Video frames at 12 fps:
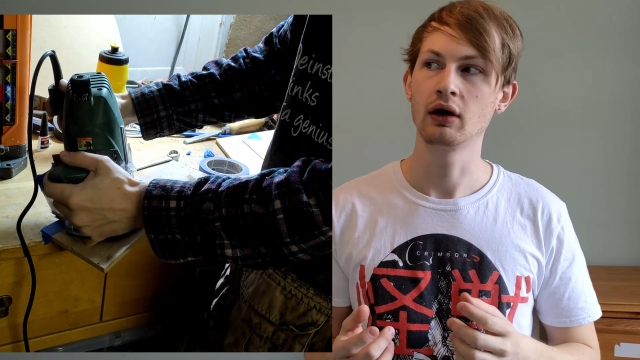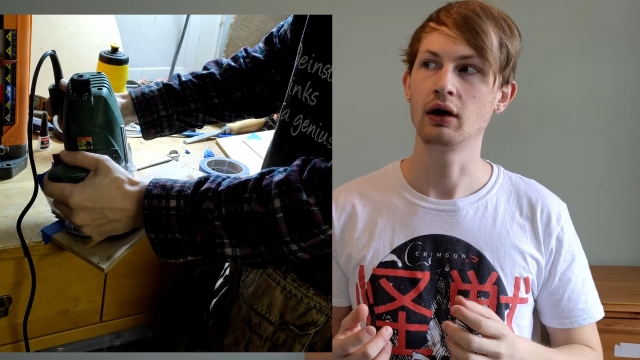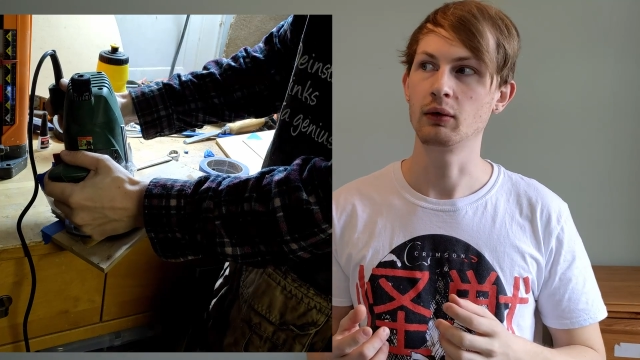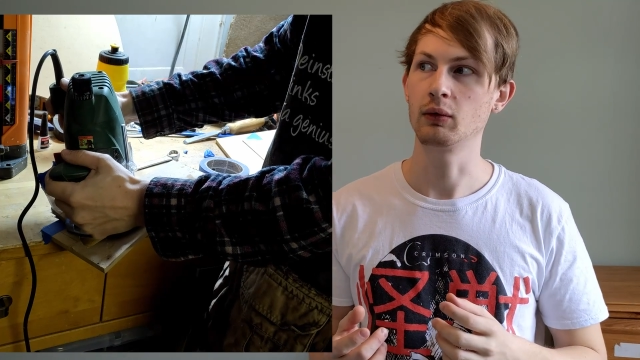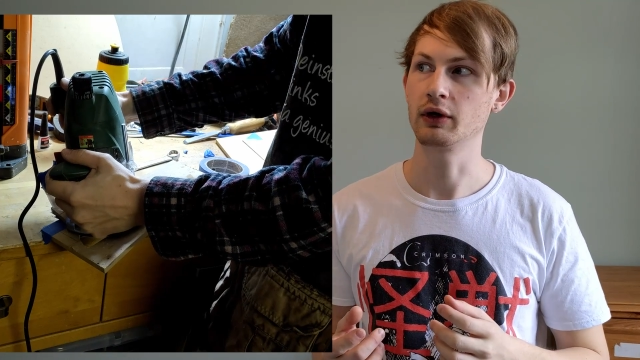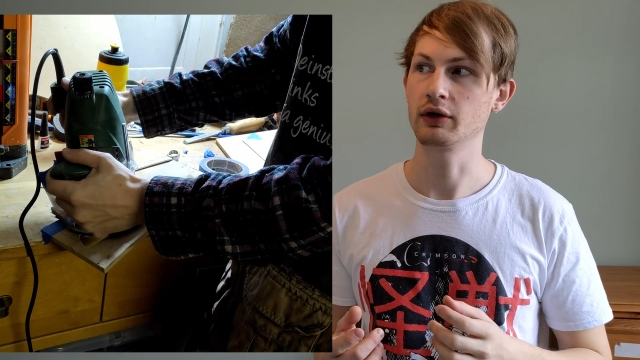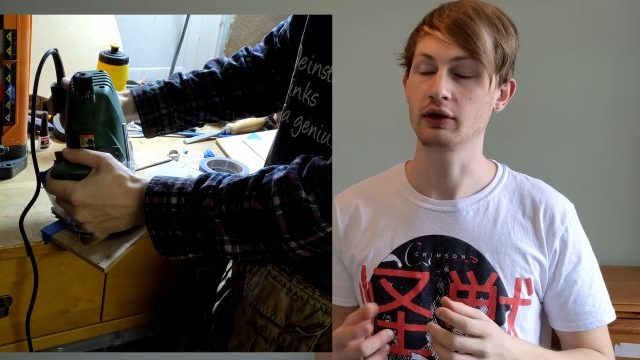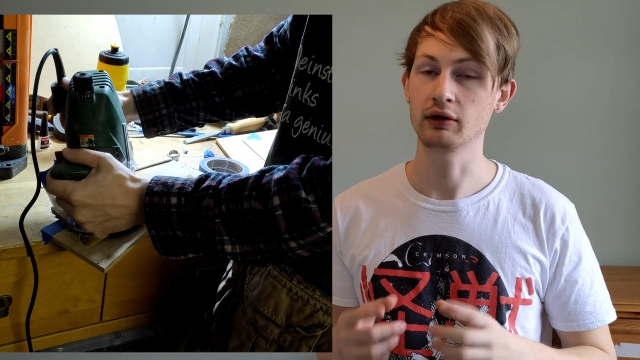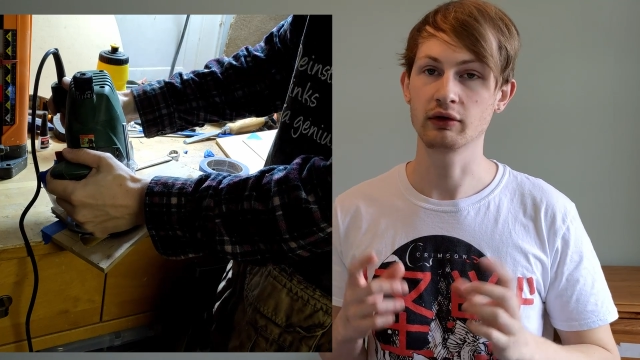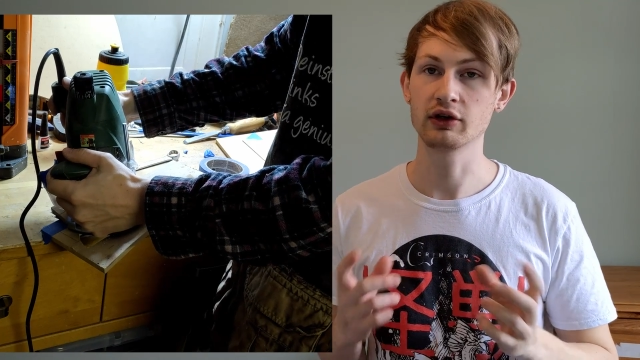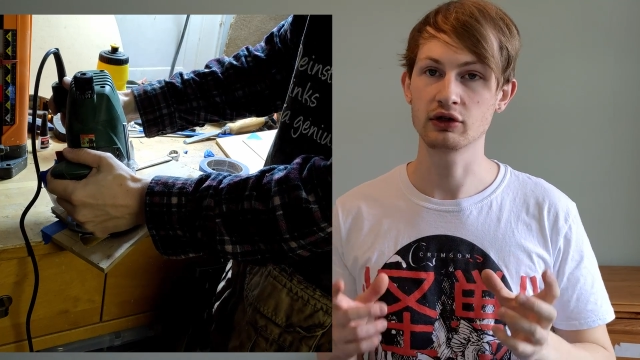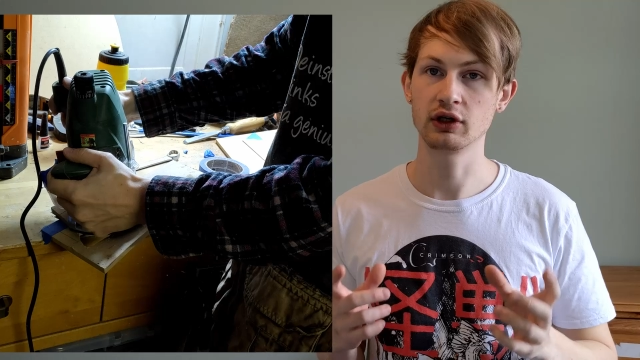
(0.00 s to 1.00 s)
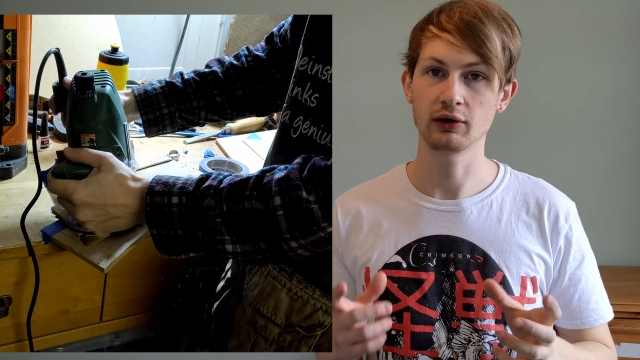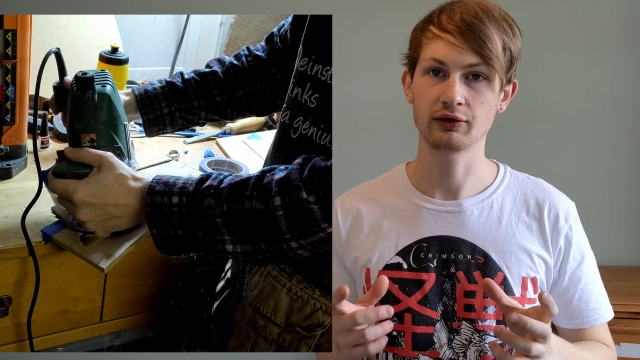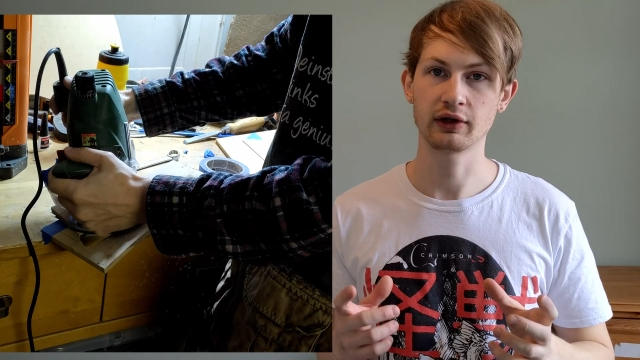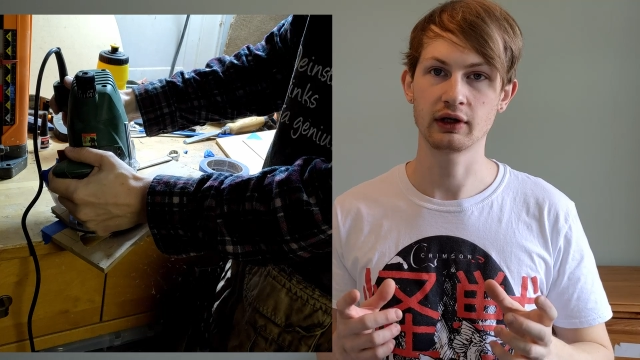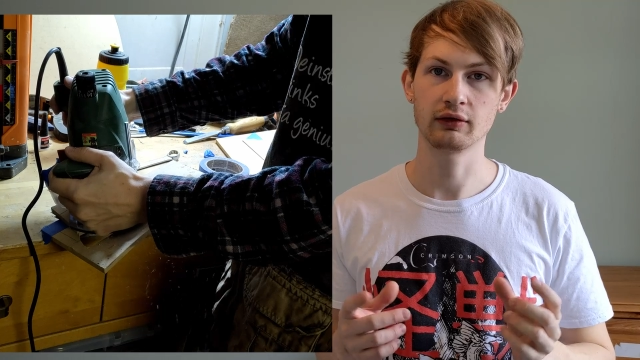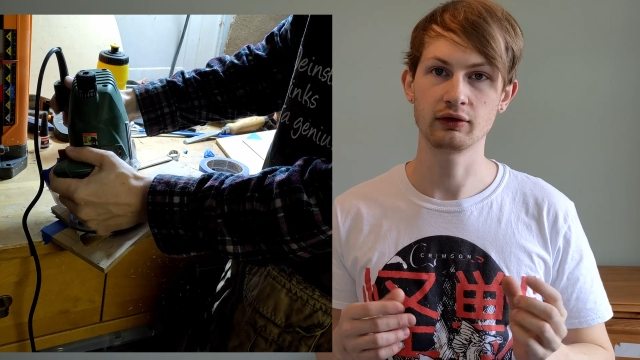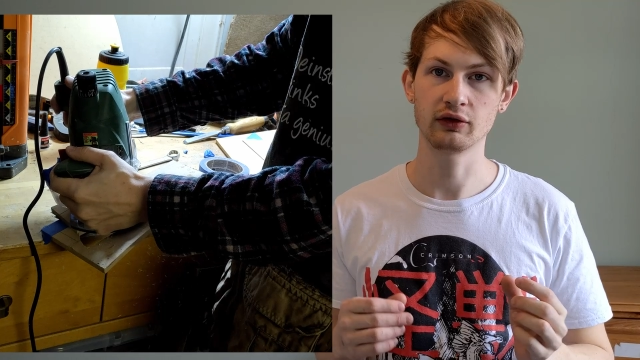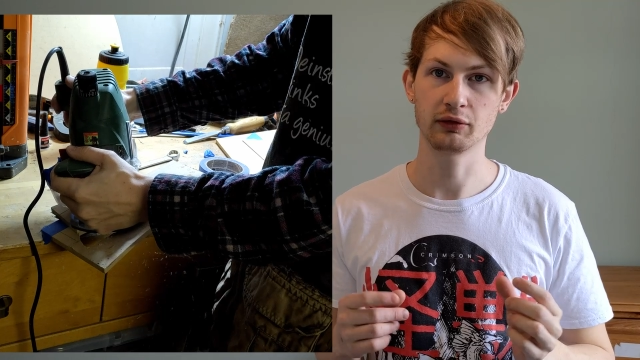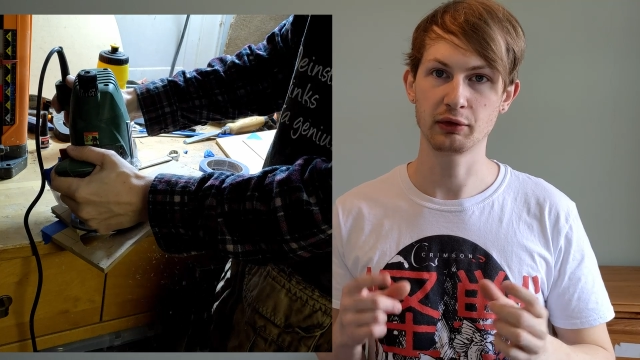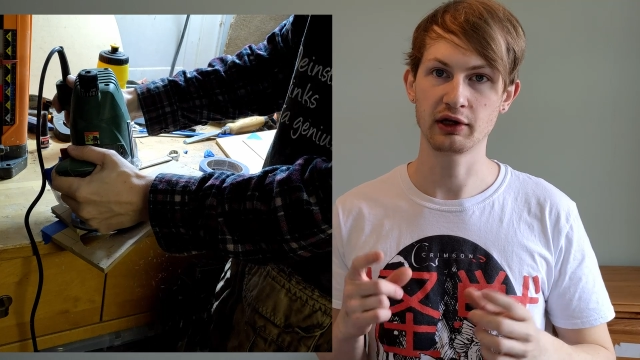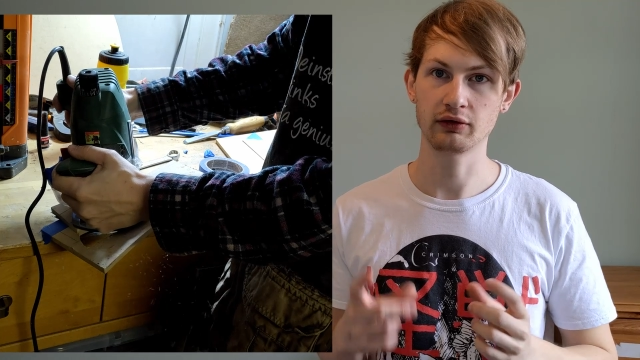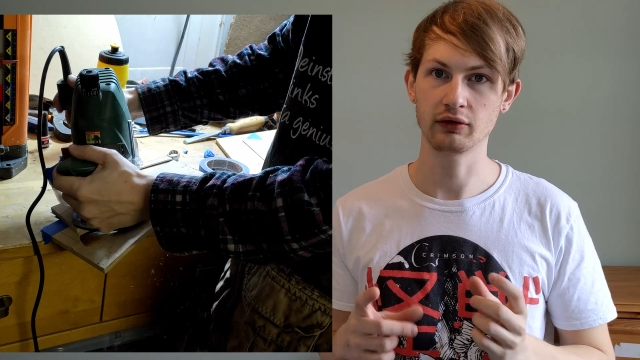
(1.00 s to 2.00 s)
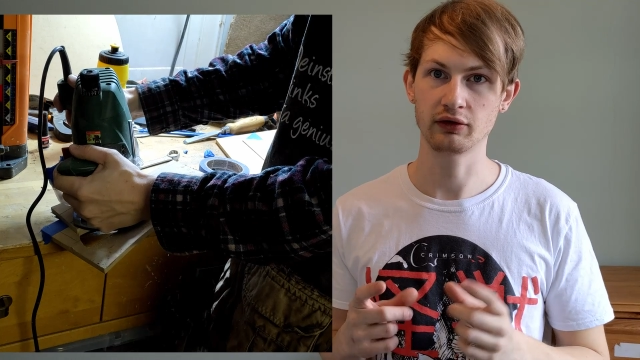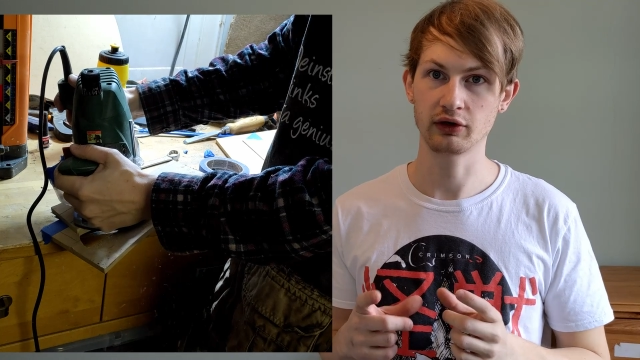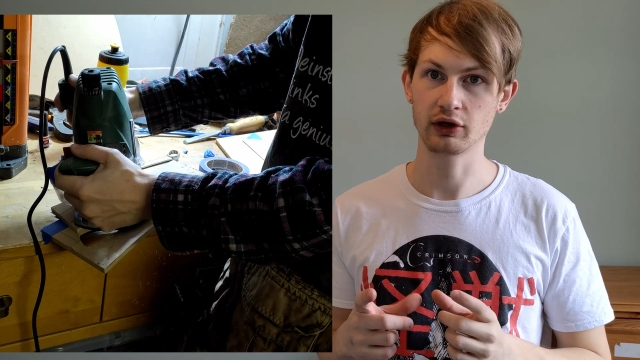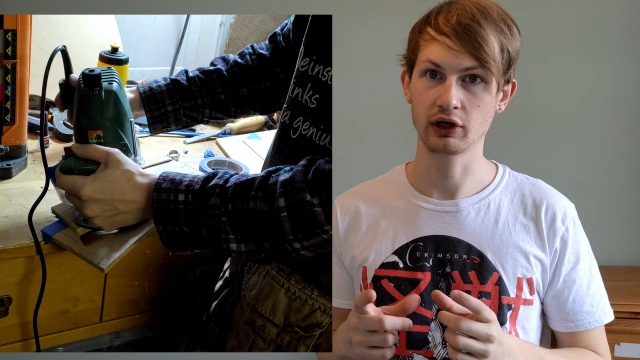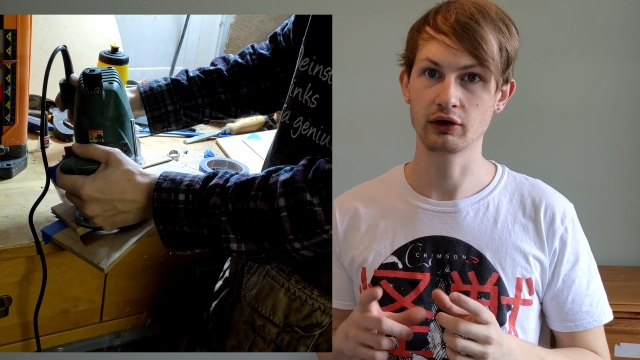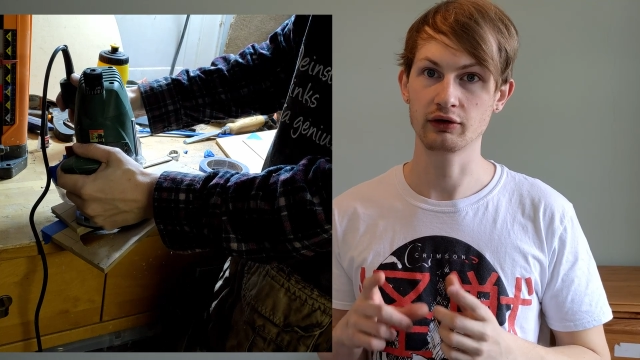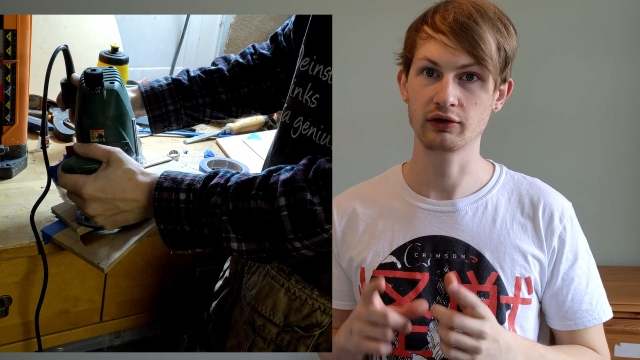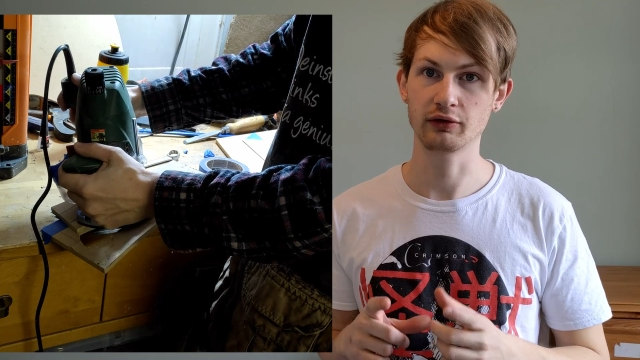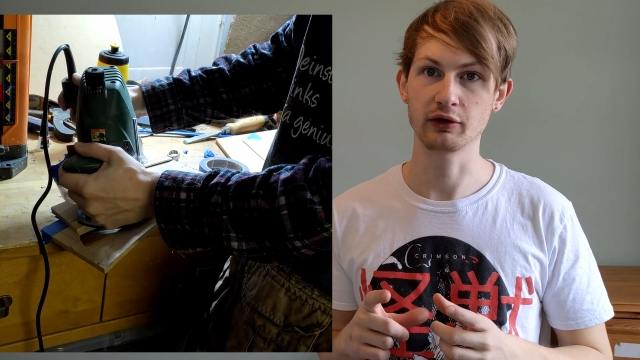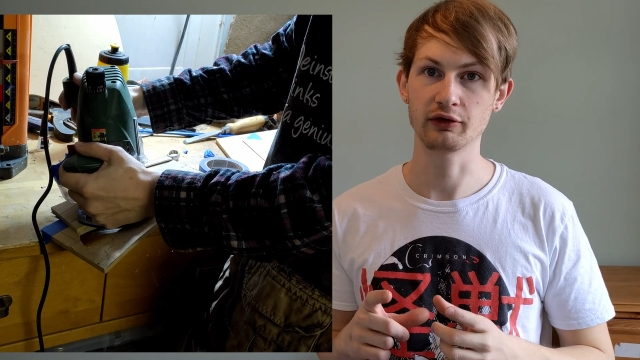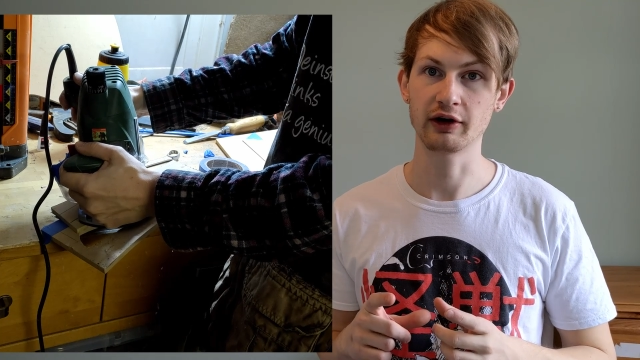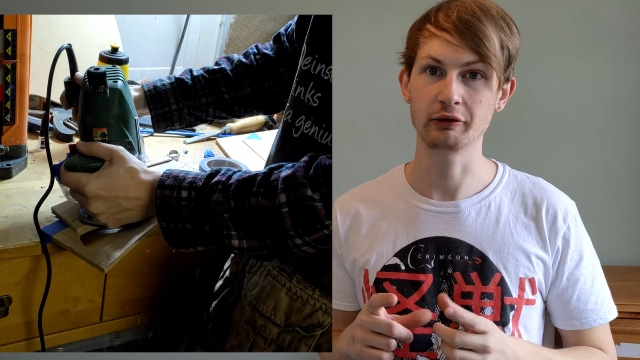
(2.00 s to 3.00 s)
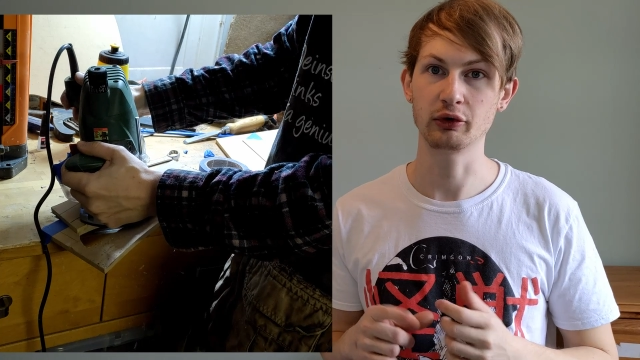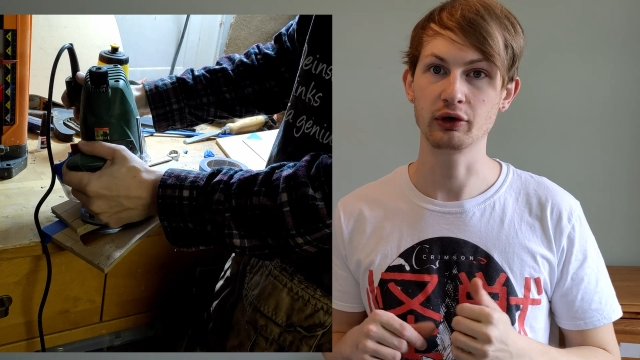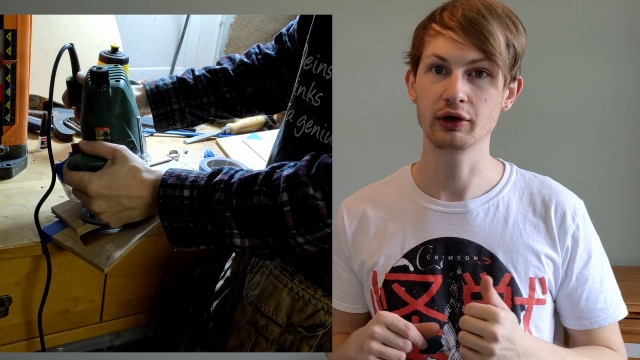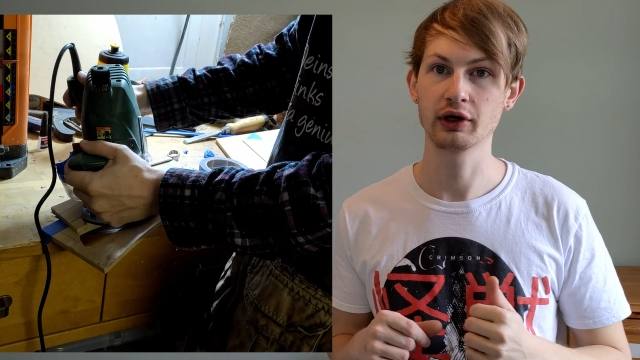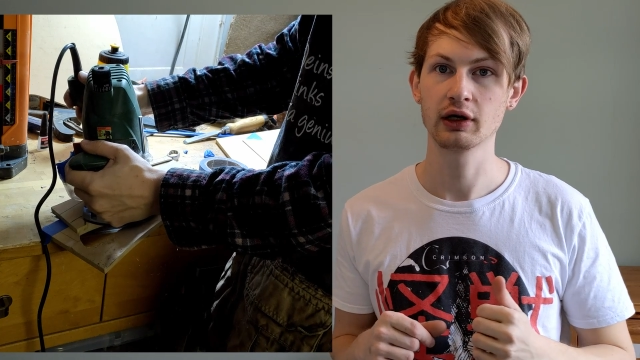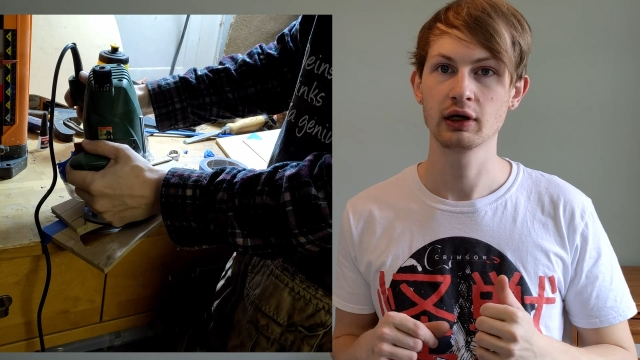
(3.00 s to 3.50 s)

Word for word: I wanted, originally I was thinking of using pieces of Ziricote from the fretboard,